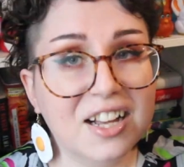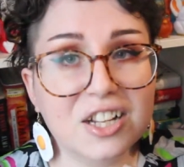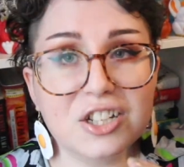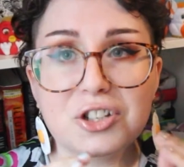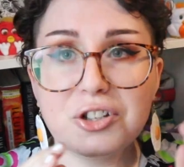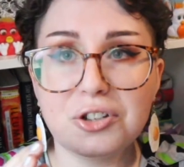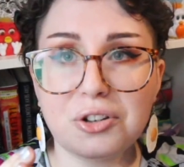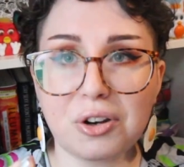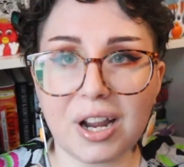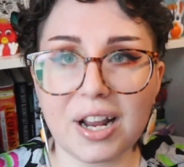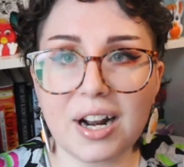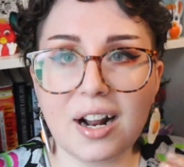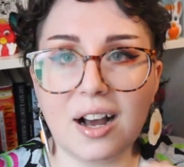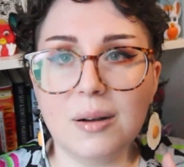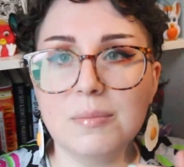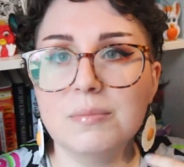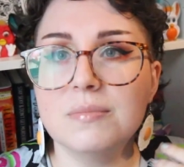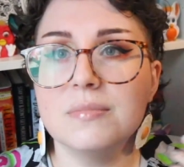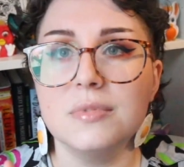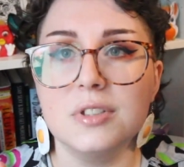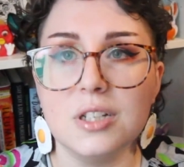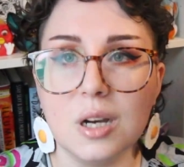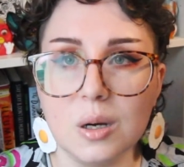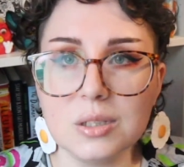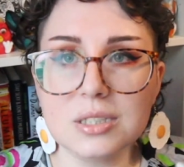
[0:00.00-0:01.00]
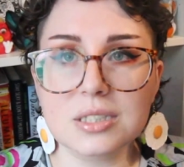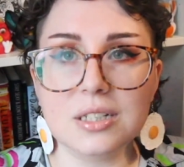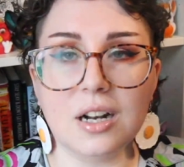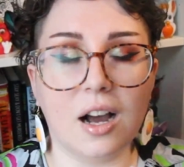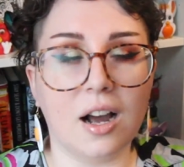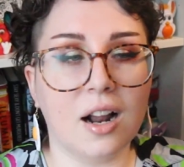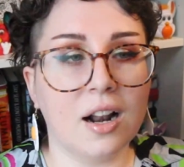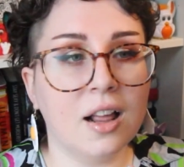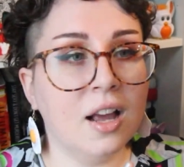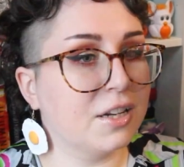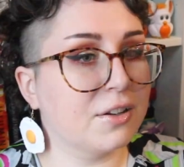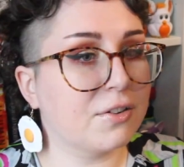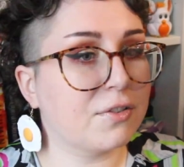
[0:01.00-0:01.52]
Straight up, no it's
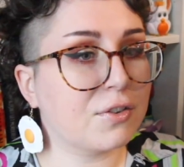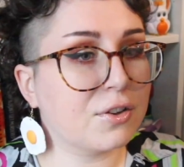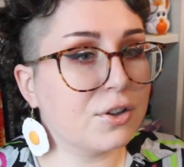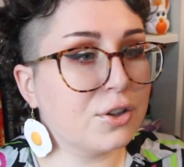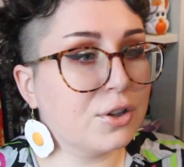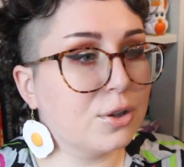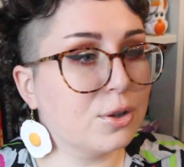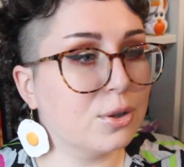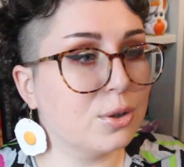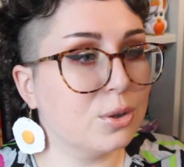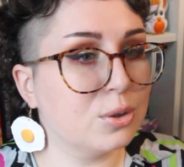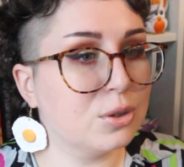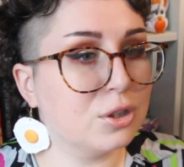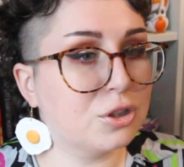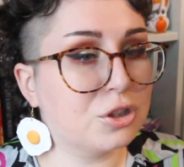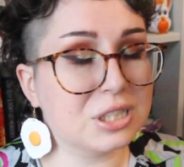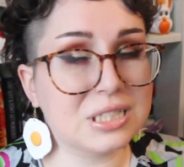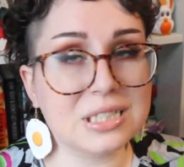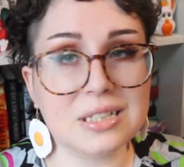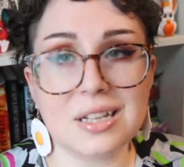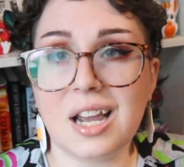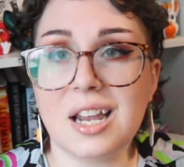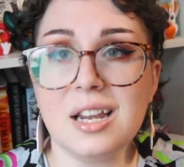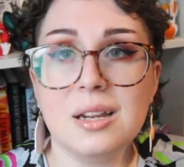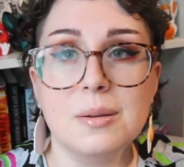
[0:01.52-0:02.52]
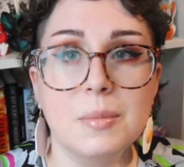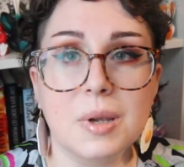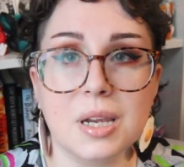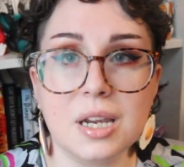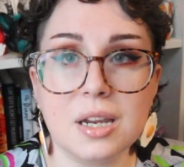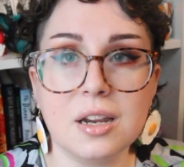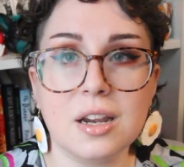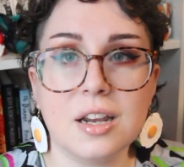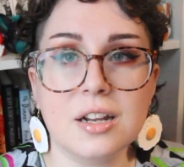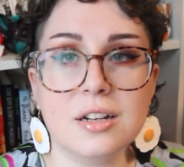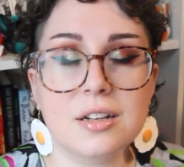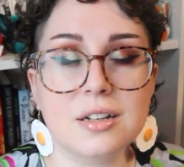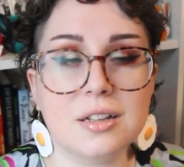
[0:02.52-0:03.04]
not. If you just like
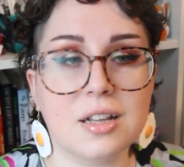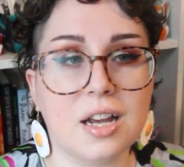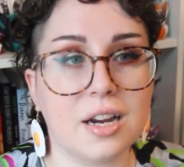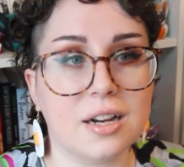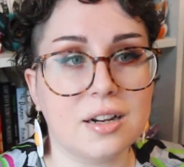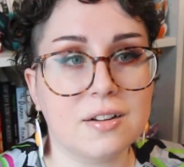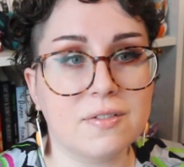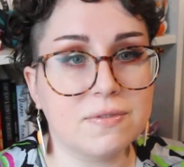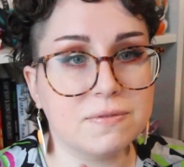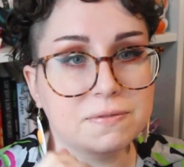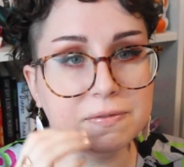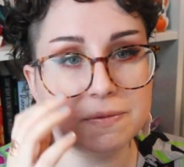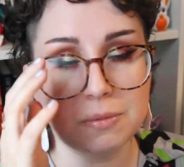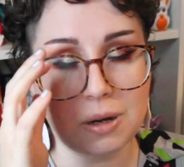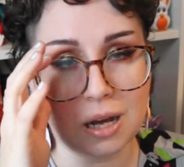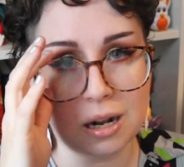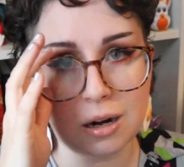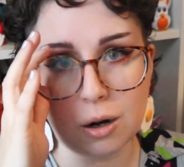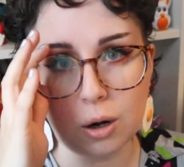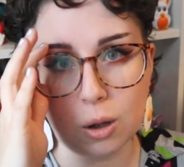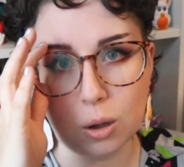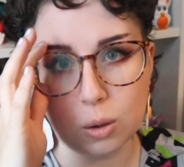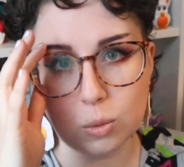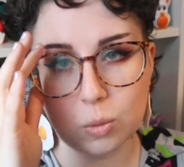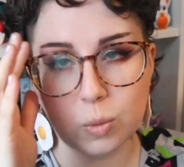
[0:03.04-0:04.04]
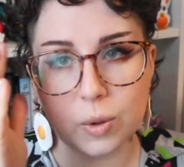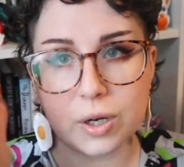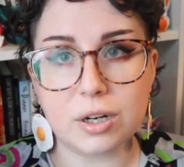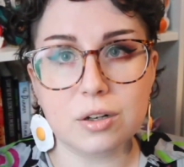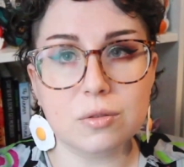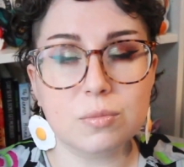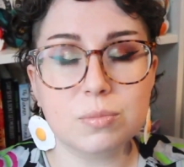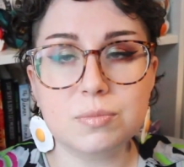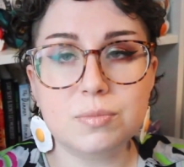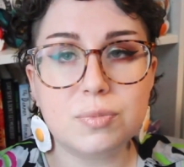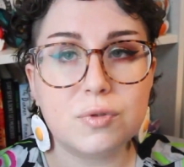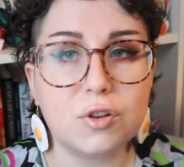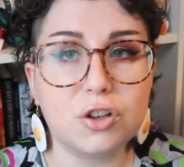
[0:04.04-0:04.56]
me and you like, I don't know,
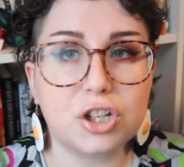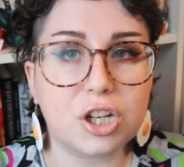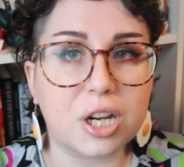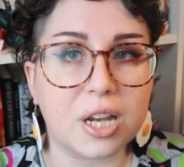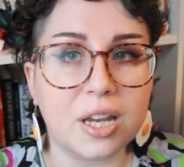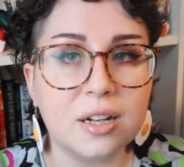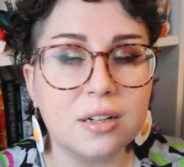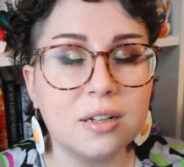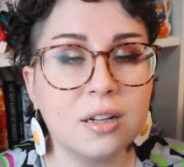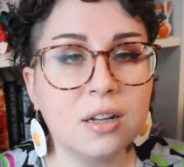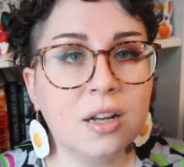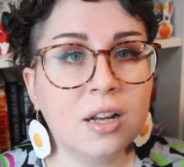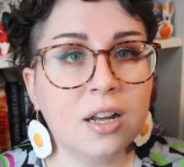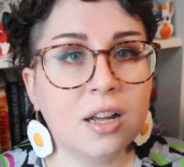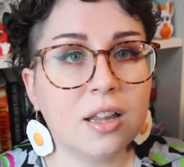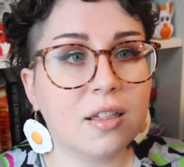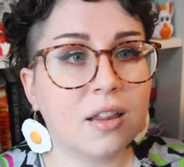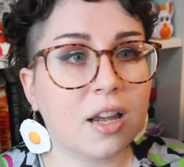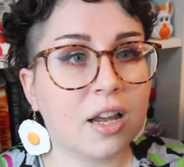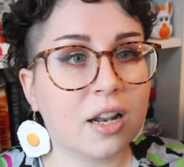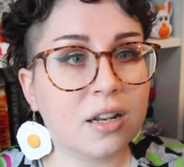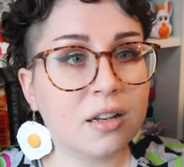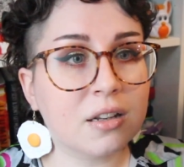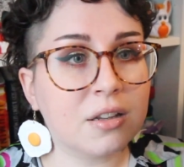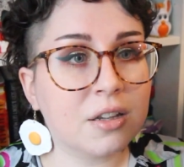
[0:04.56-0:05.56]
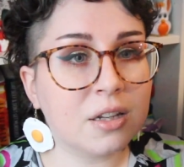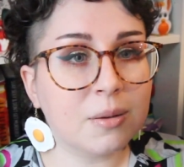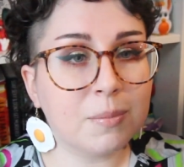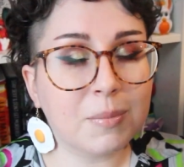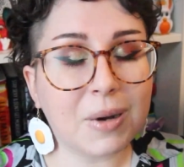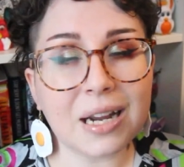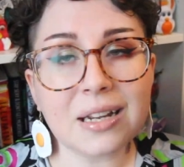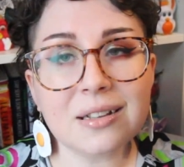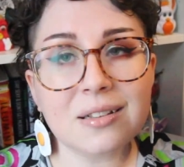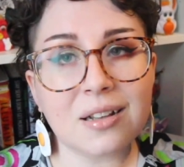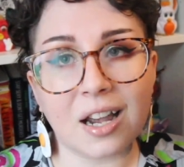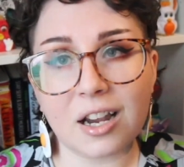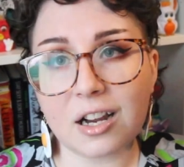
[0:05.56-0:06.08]
weird shit, then you
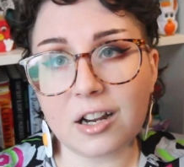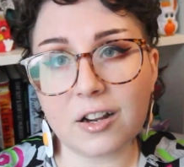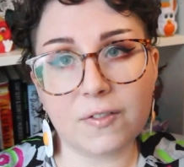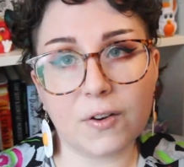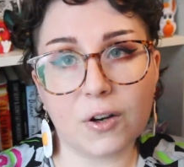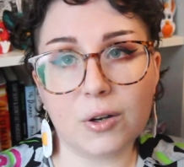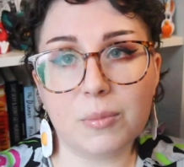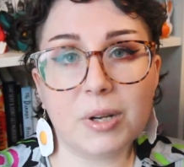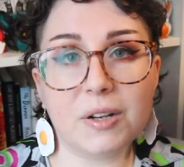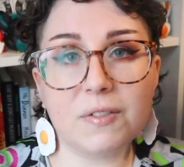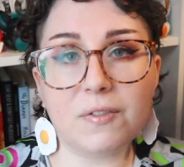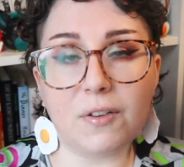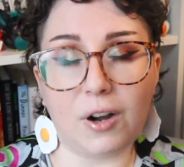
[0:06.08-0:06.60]
might like Furby